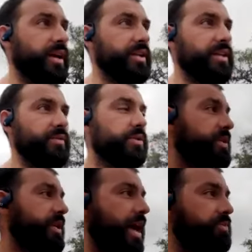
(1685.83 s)
Give those
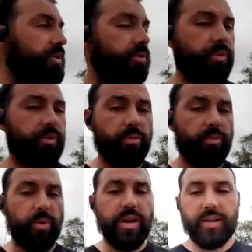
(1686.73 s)
abs a little bit of a
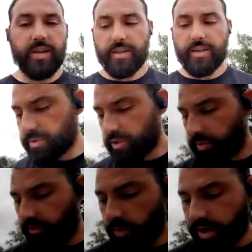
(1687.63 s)
break. Give those arms a little bit of a
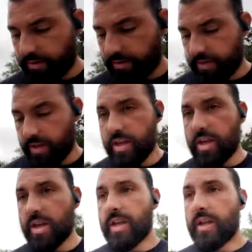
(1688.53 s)
break.
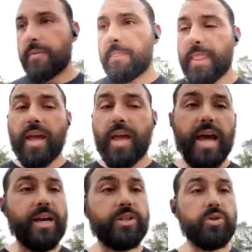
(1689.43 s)

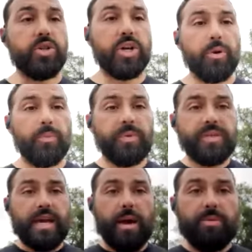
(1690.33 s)
As you jump rope this
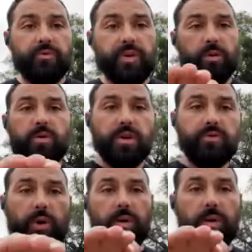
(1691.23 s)
time, the feet are moving
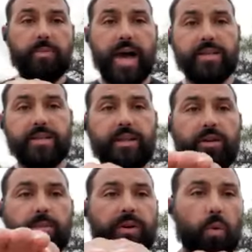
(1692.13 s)
forward and back. So a little
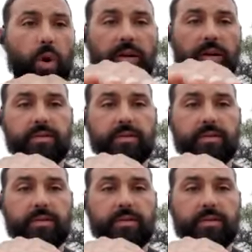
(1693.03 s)
bit of a run.